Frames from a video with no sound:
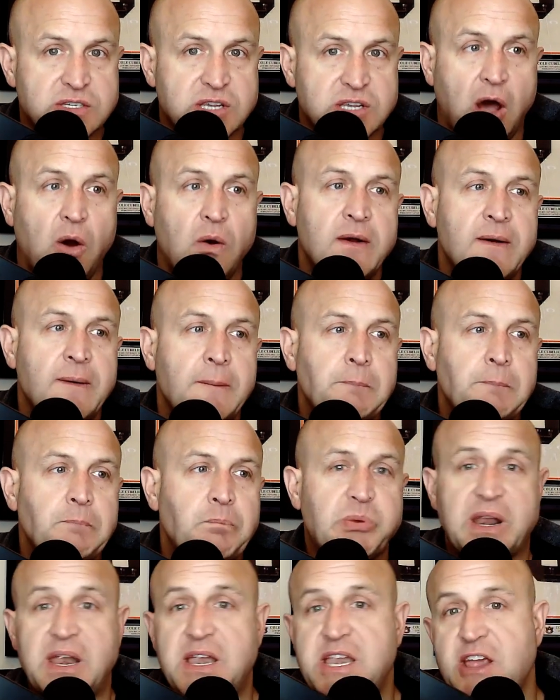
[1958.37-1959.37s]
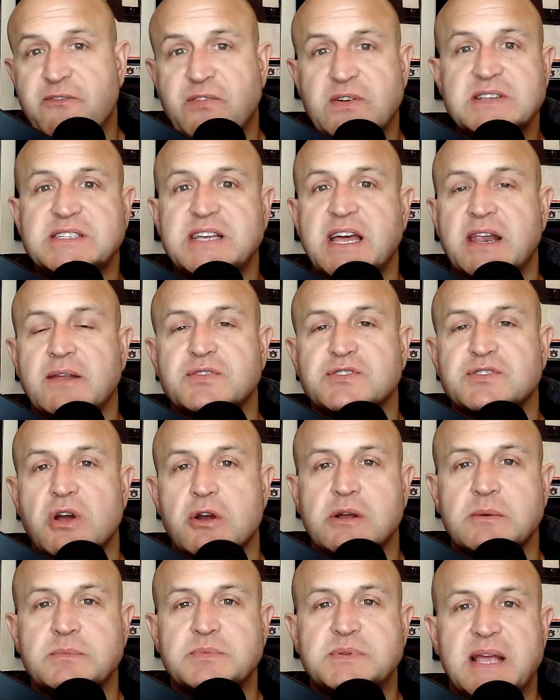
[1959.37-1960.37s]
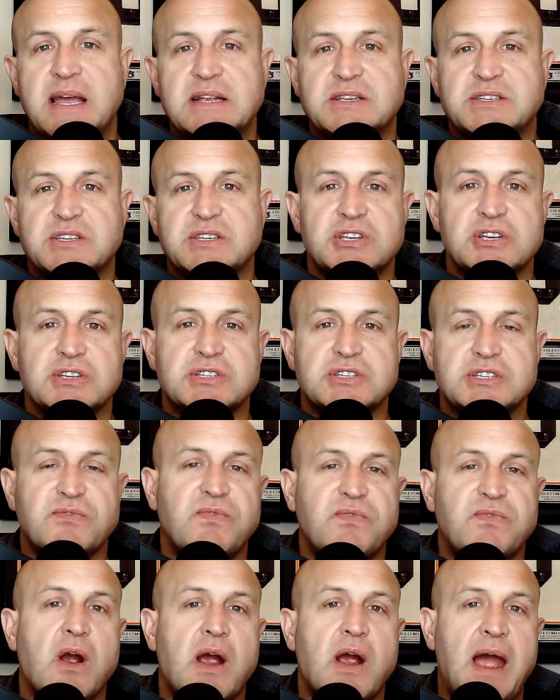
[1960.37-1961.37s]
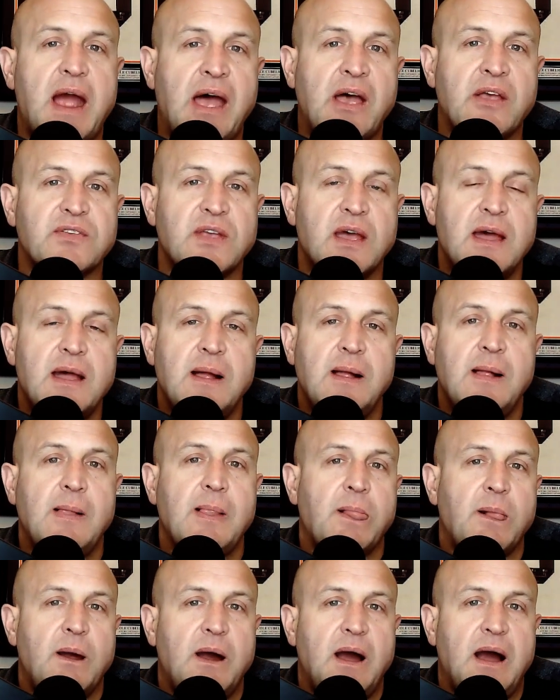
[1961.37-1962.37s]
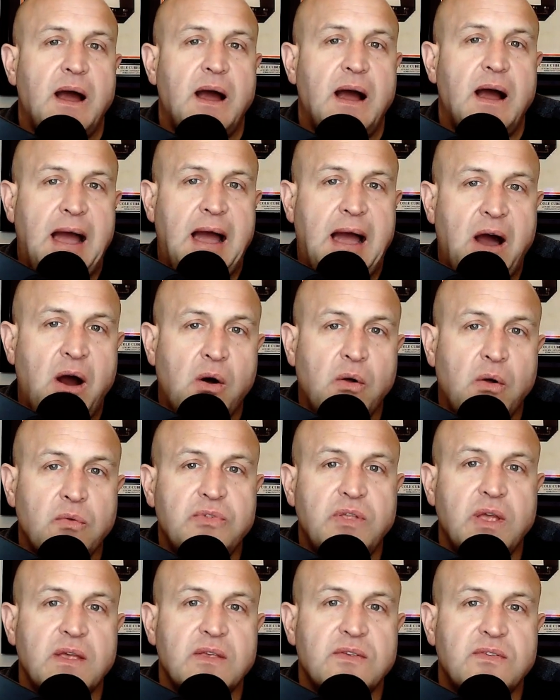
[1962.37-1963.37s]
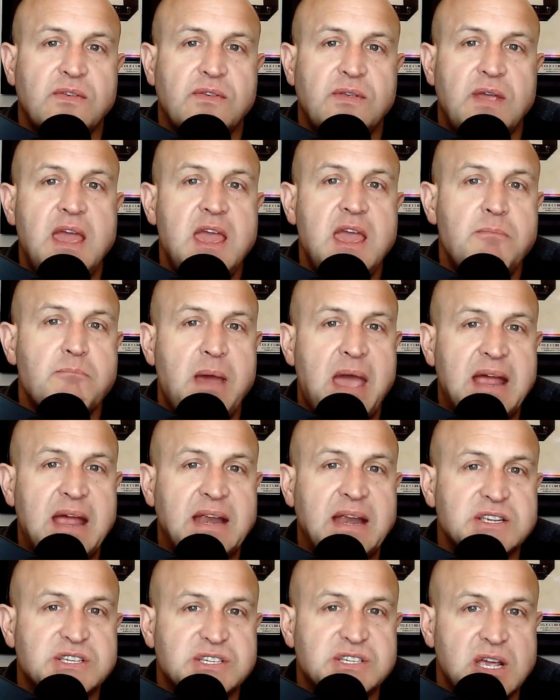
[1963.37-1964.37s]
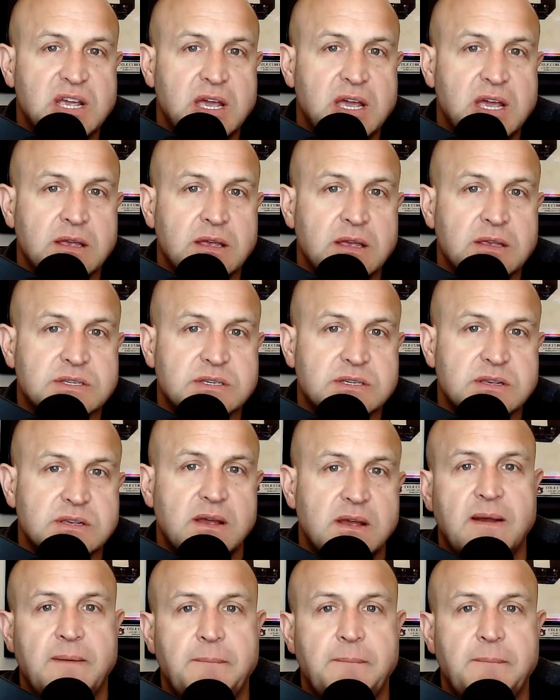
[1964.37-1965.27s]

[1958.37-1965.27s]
So, but a different set of circumstances just as far as how does he manage his